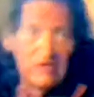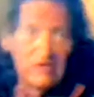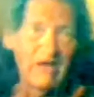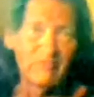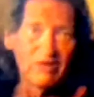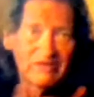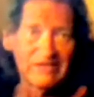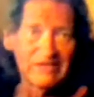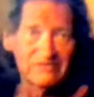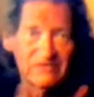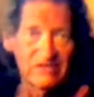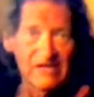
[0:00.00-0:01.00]
live
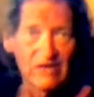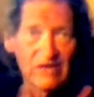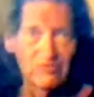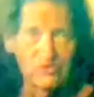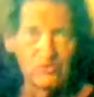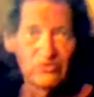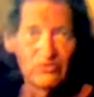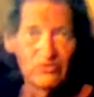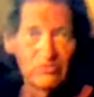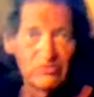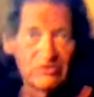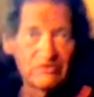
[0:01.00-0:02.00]
broadcasting out to YouTube.
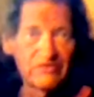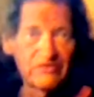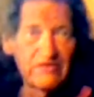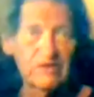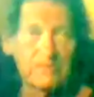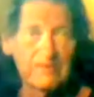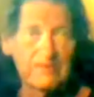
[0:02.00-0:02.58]
It's a therapy.